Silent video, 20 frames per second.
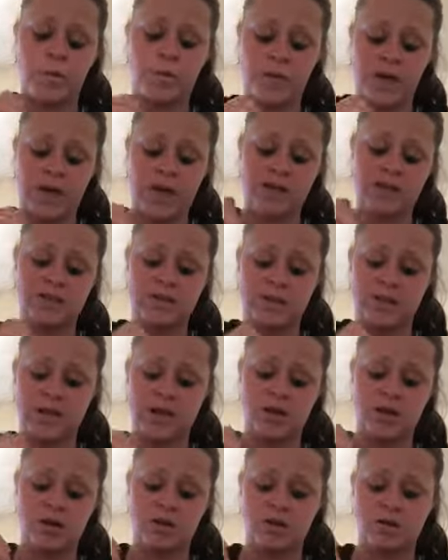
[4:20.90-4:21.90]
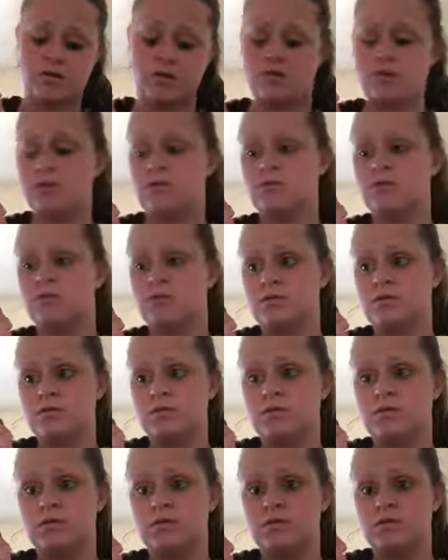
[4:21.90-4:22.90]
paint and not
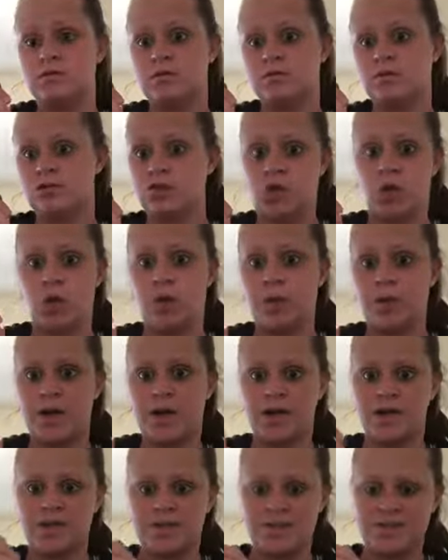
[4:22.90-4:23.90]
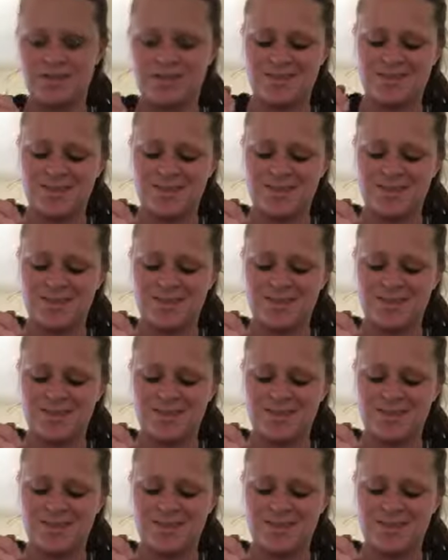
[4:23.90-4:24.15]
gel paint.